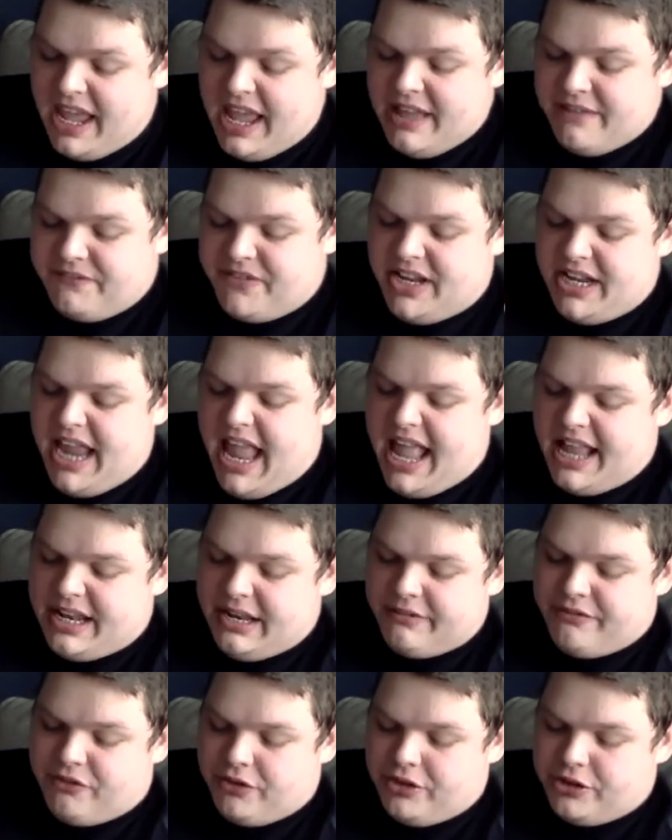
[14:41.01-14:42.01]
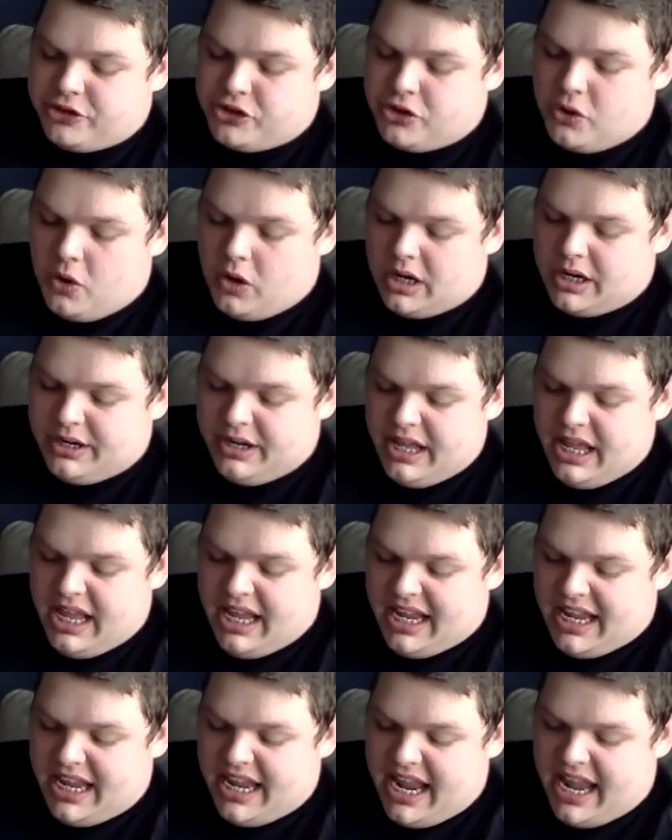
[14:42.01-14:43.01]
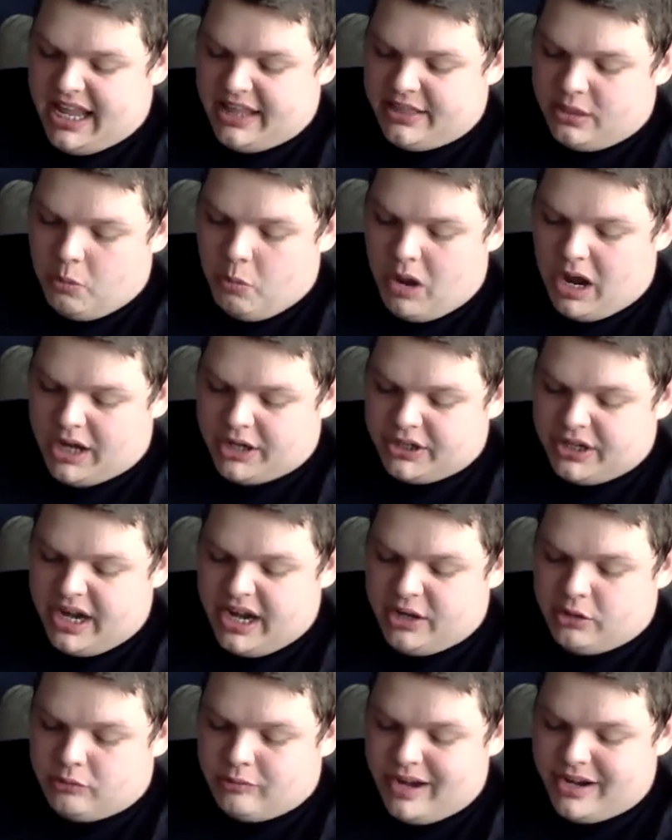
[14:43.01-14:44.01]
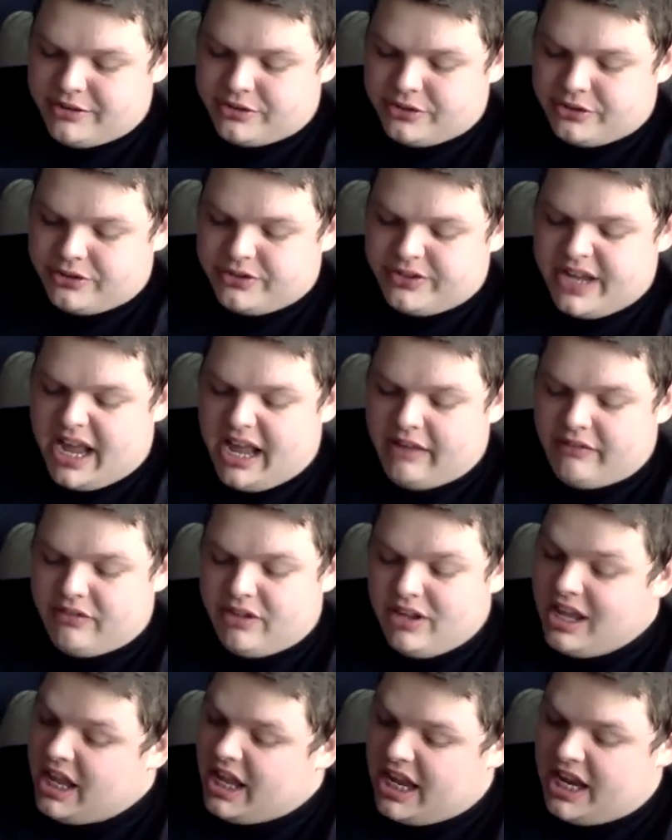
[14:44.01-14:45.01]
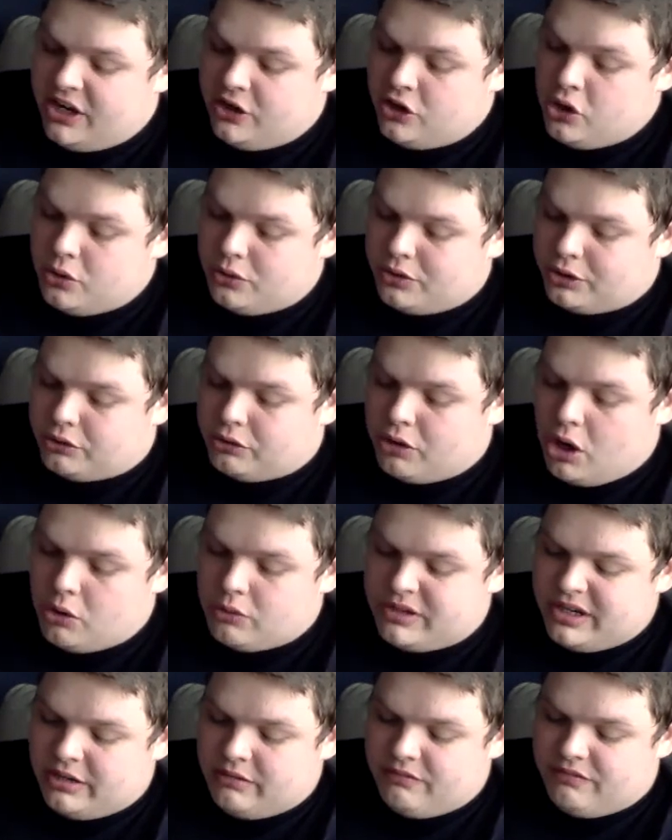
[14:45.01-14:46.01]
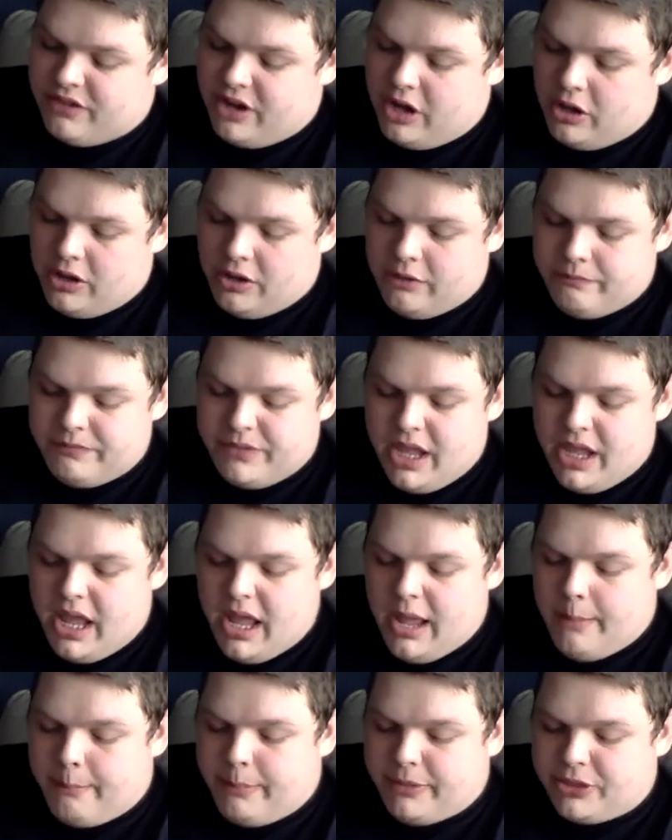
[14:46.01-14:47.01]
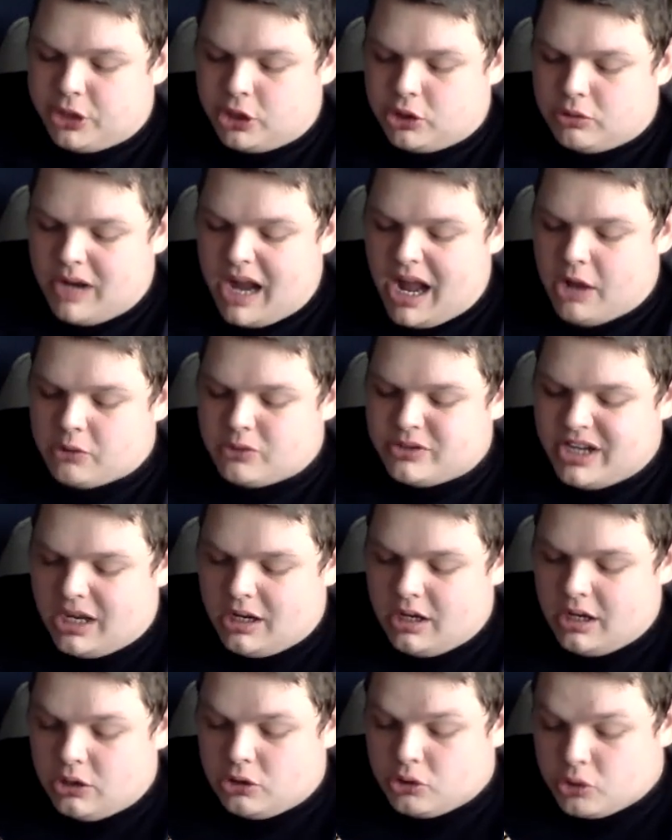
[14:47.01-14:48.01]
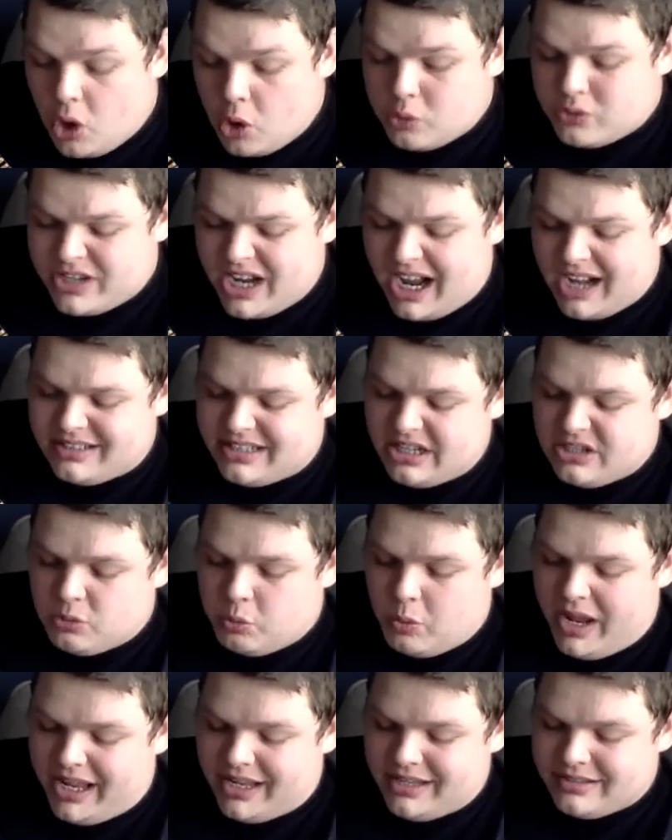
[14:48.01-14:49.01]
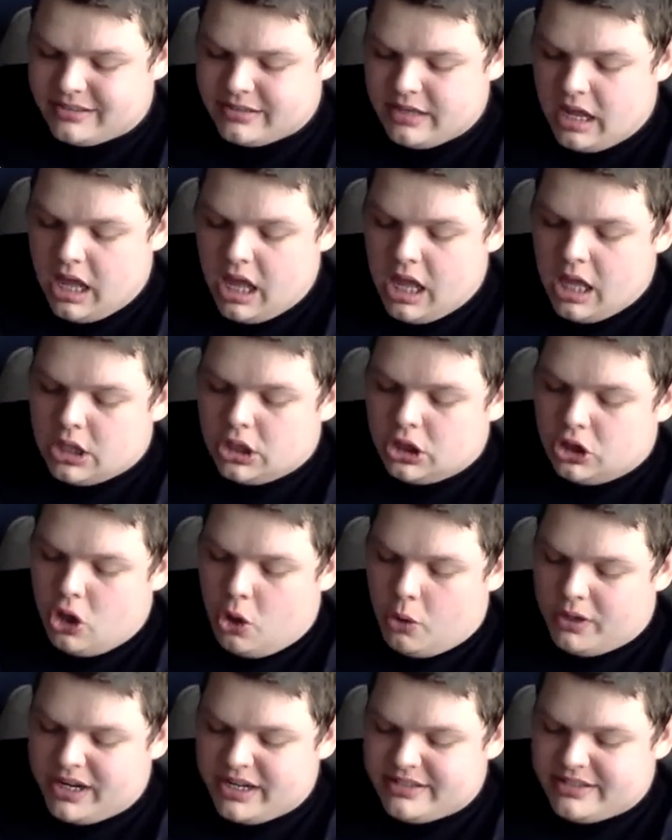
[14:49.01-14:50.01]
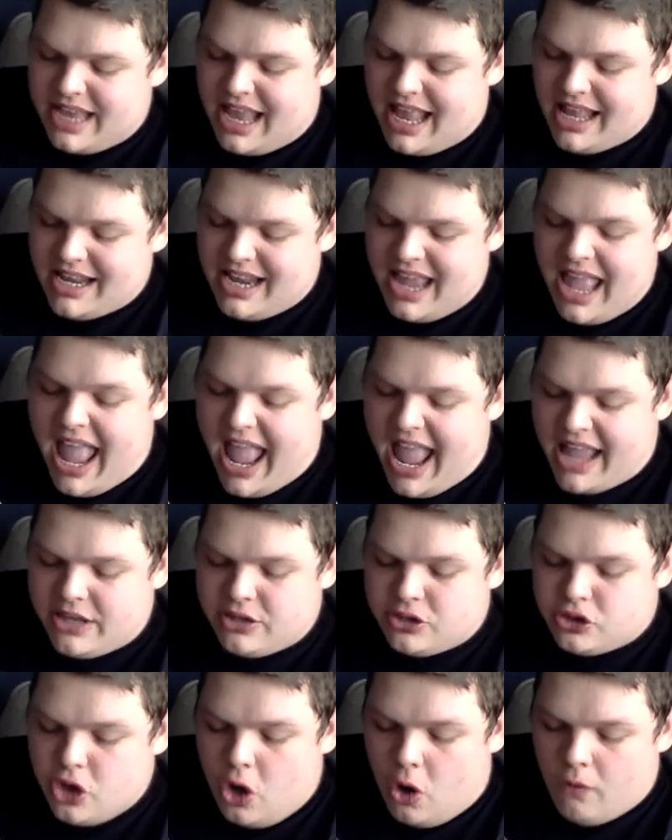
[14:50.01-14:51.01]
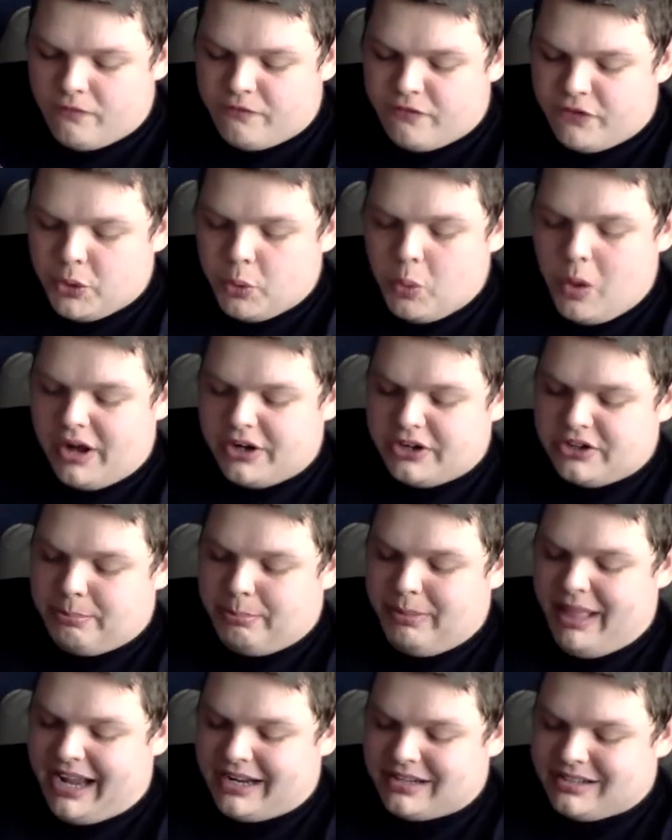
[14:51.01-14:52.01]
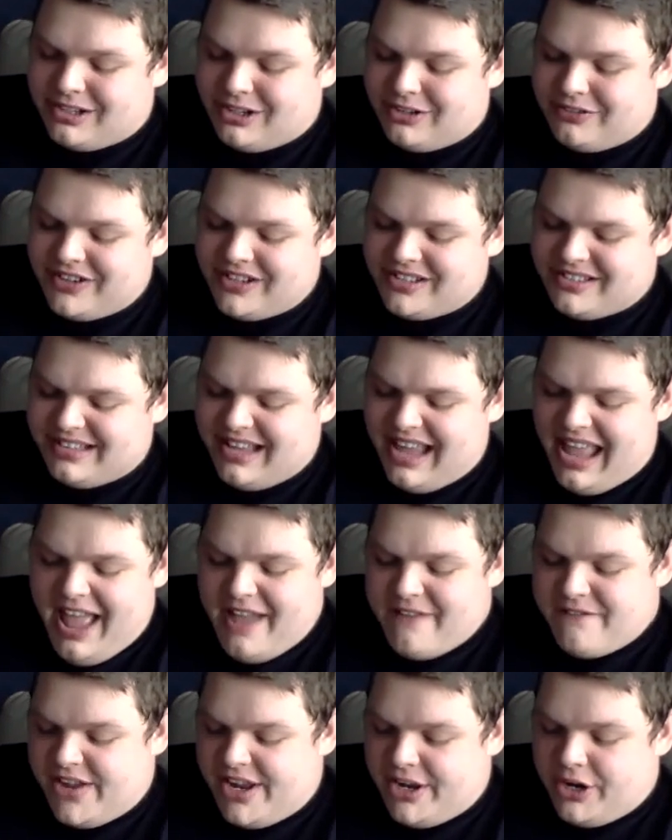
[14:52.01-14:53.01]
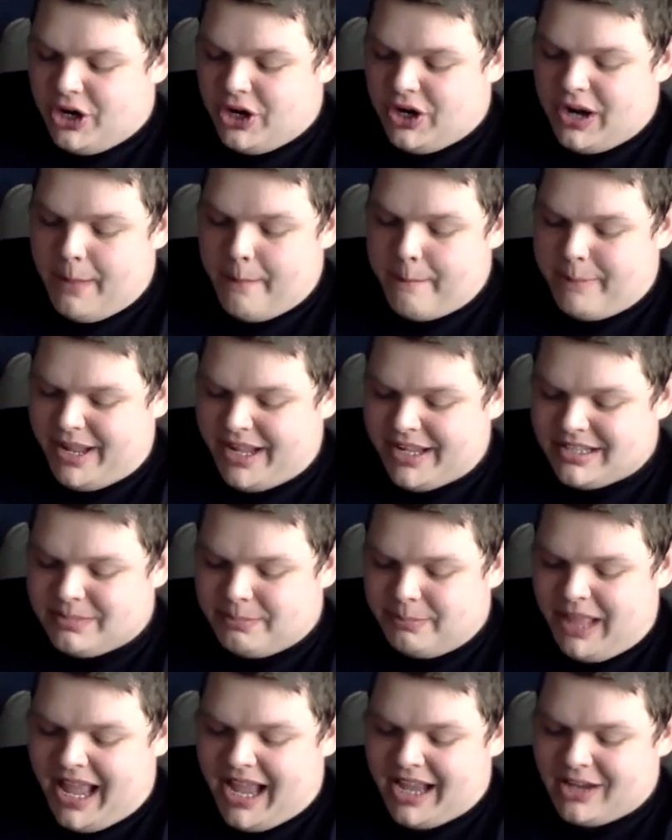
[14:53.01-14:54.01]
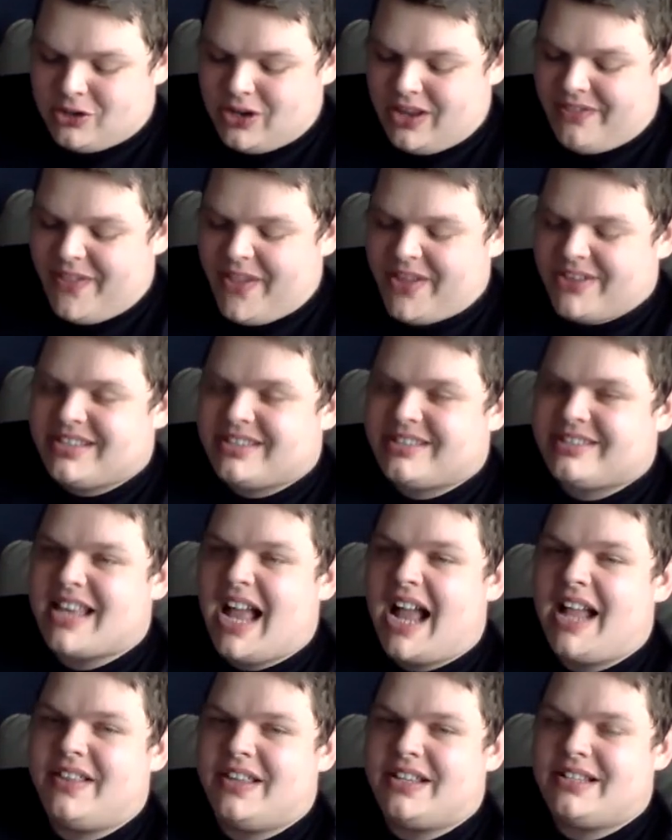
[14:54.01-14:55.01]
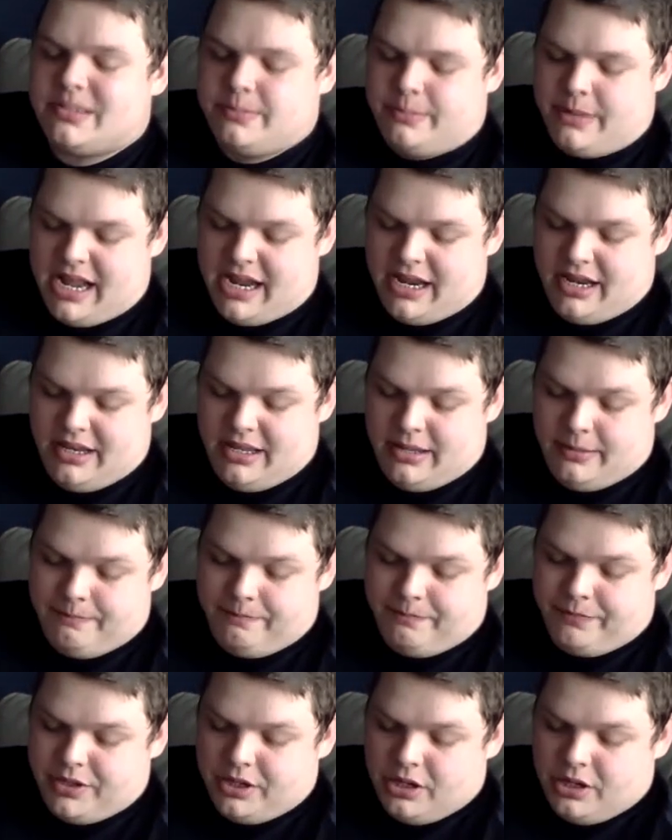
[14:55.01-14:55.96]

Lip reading: Finn headed for the shore. He hit the water in a racer's dive. He knew the crow didn't follow, but the crow tucked its wings, lowered its head, and dove for the water's black surface. Finn heard a big splash and then silence behind him.